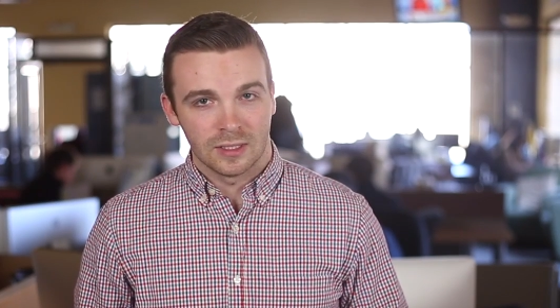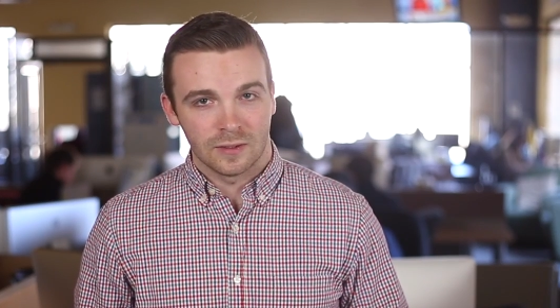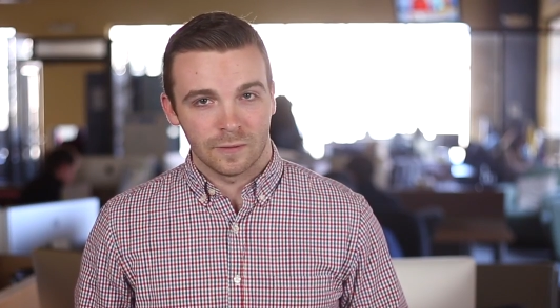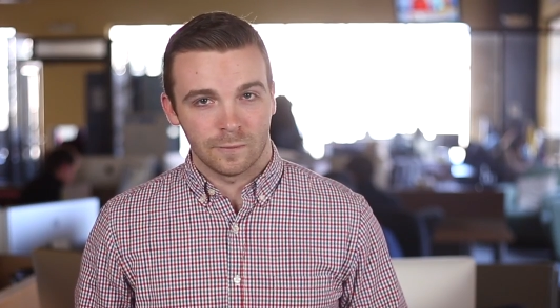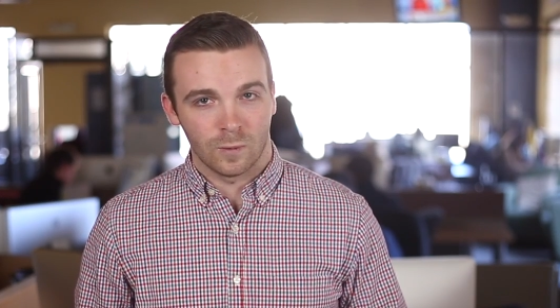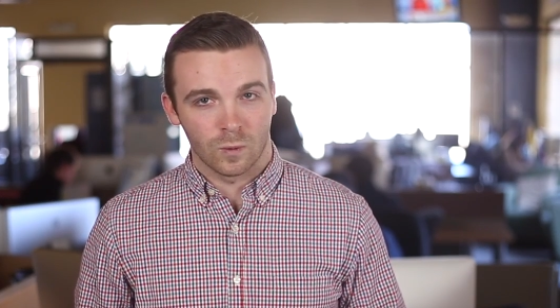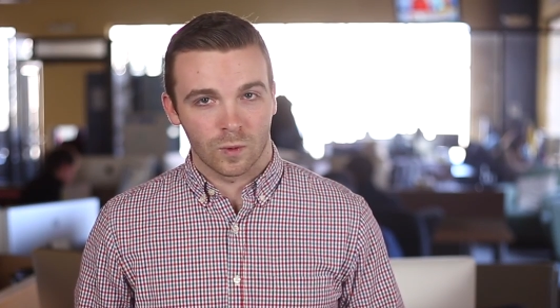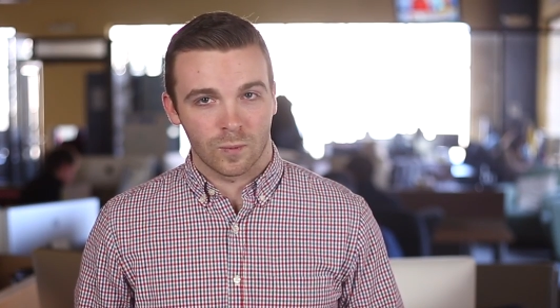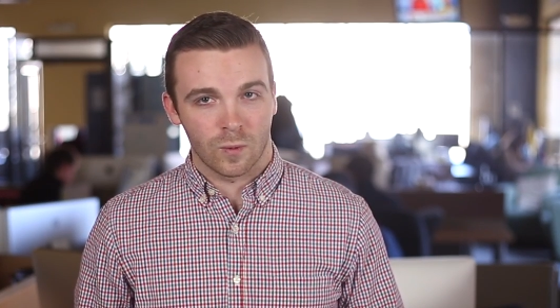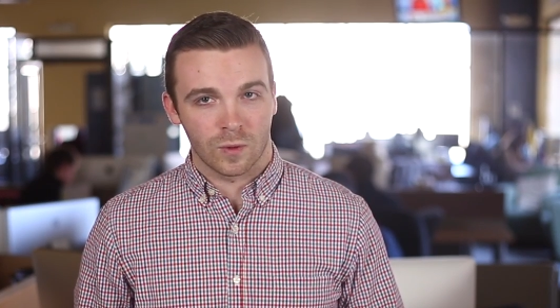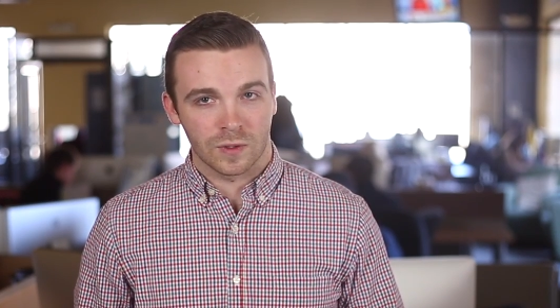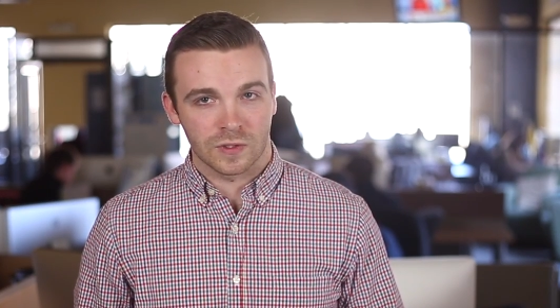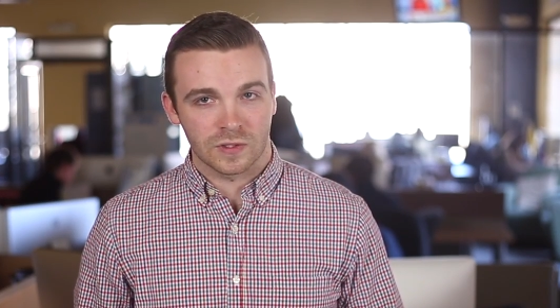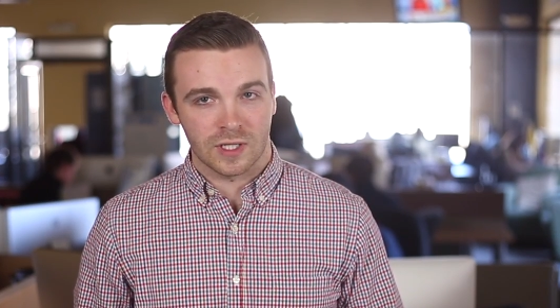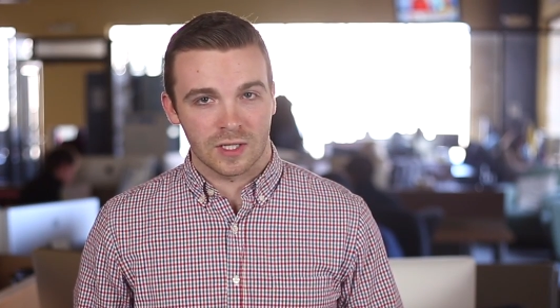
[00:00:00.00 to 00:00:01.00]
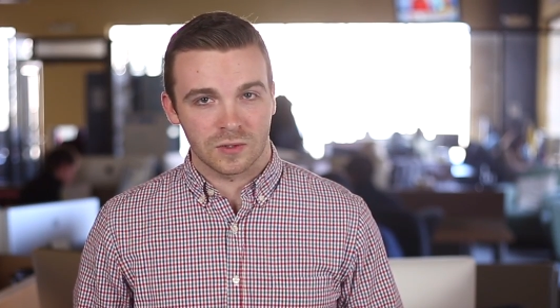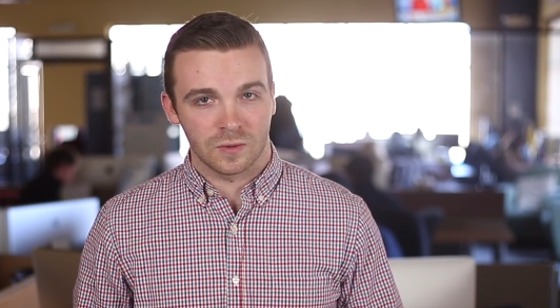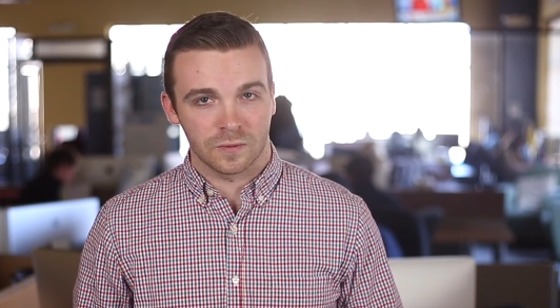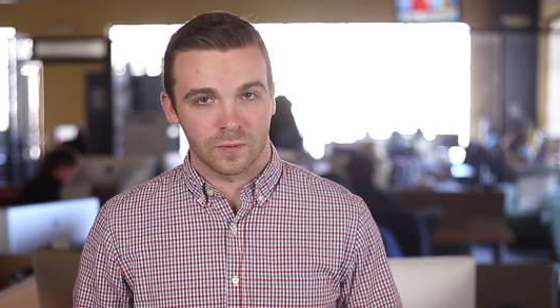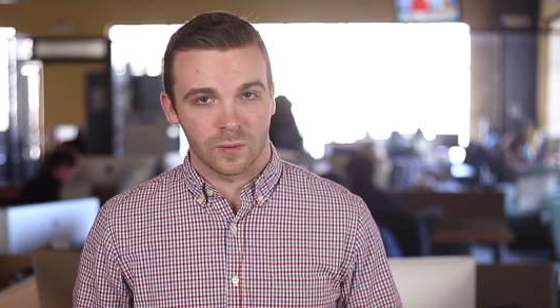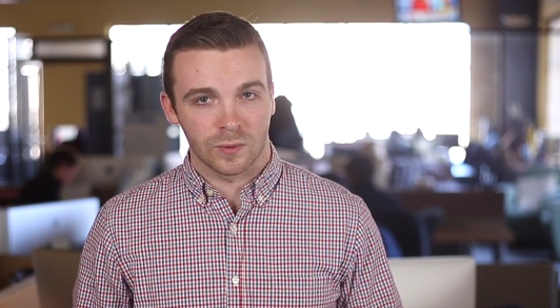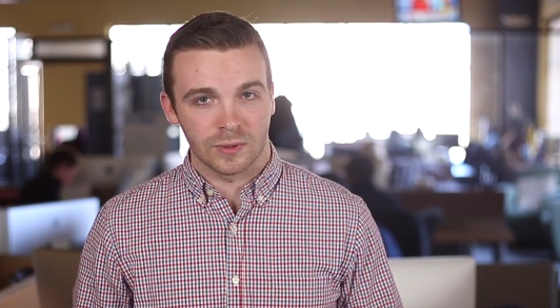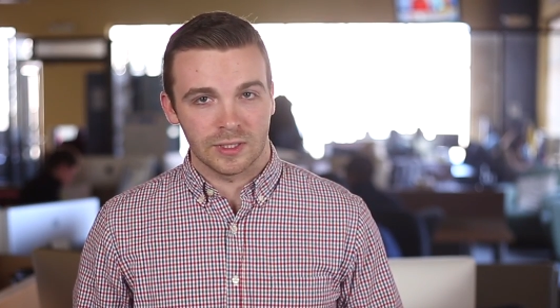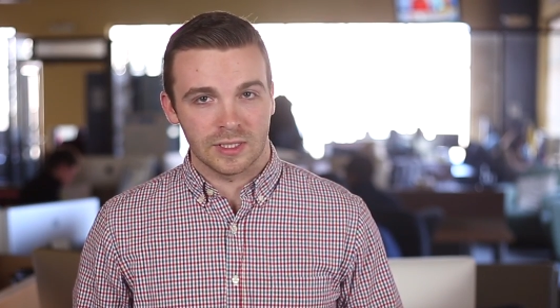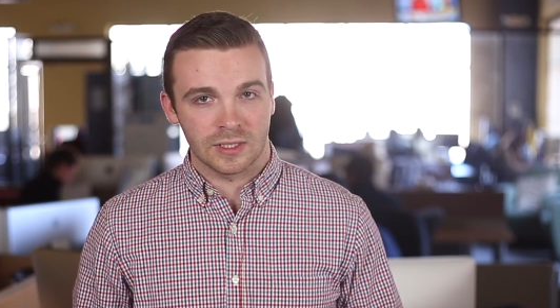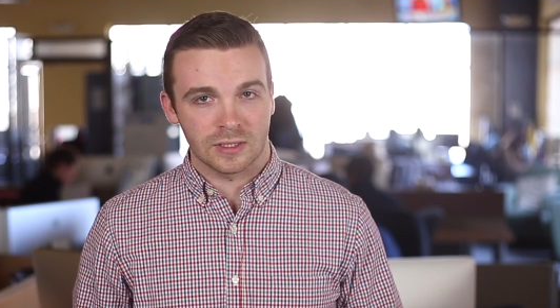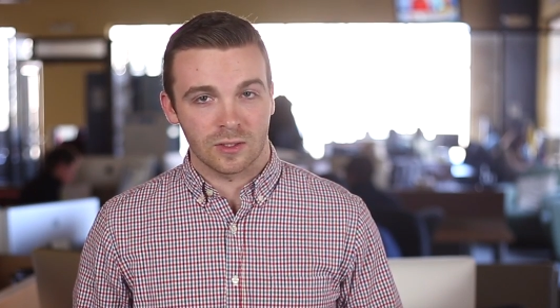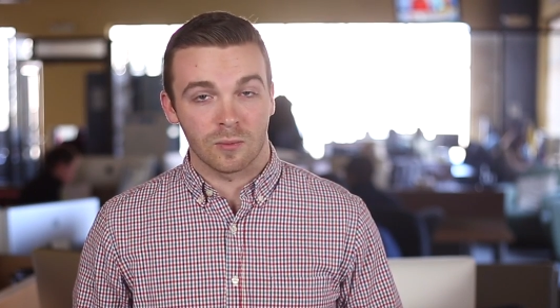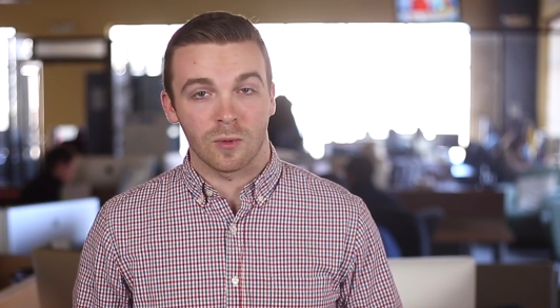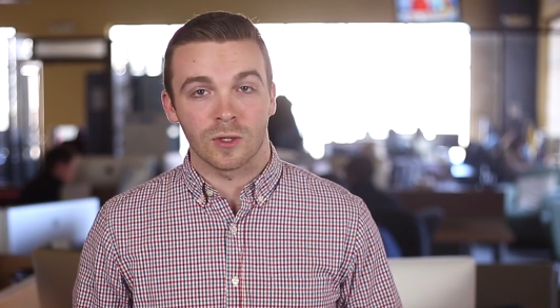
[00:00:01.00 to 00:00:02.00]
The full report is scheduled for
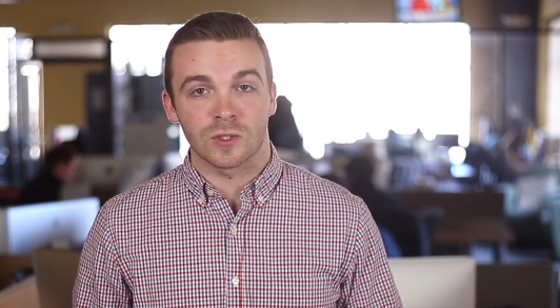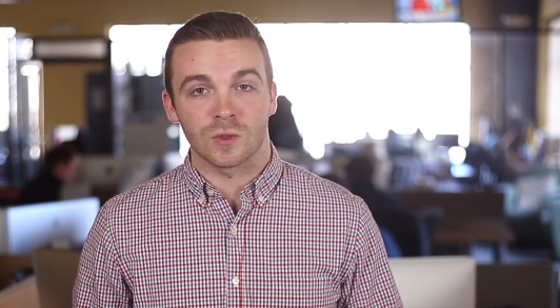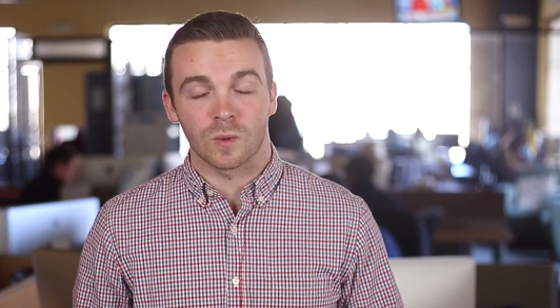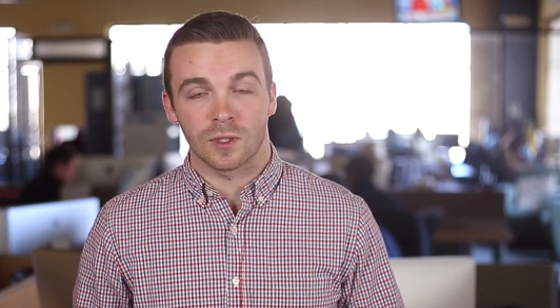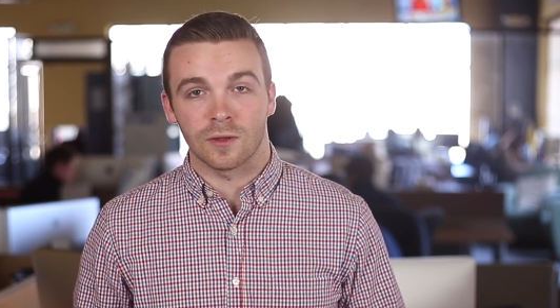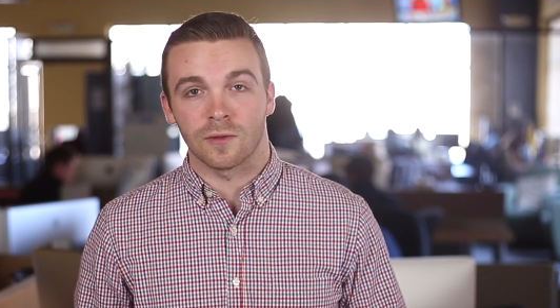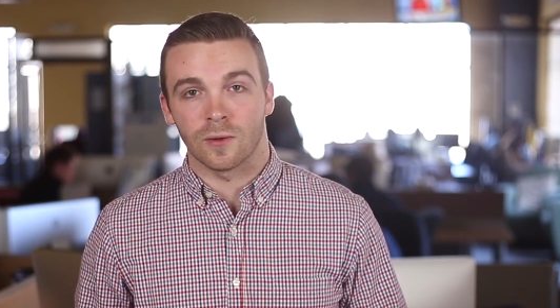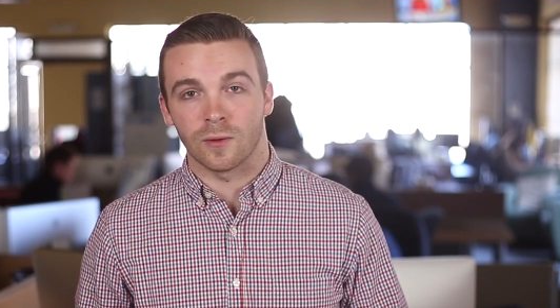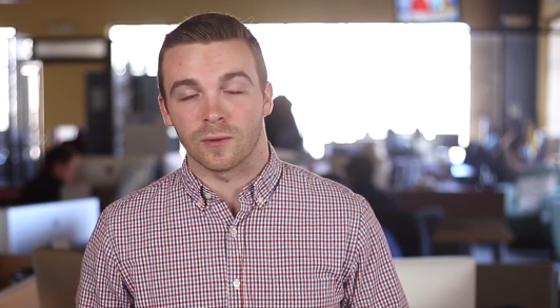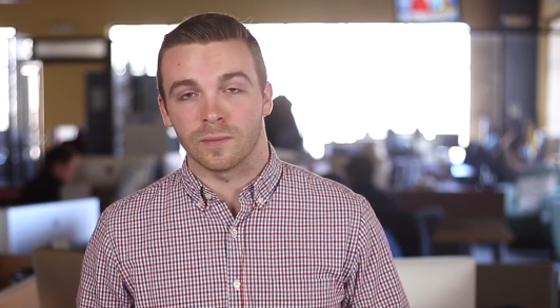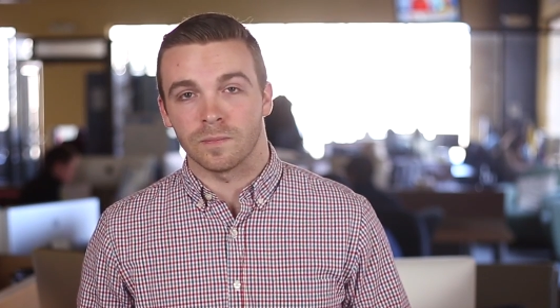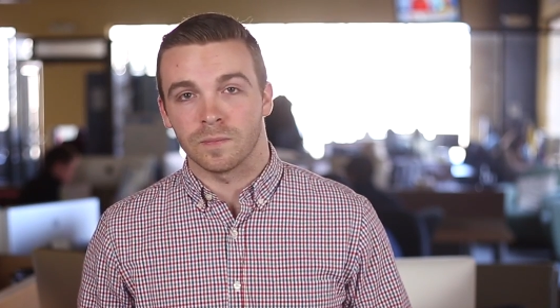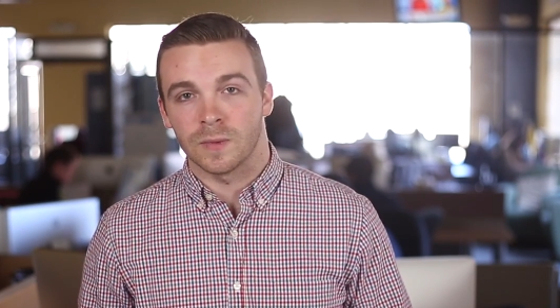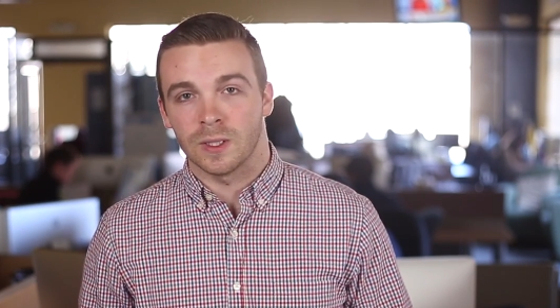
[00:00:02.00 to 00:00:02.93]
release on March 23rd.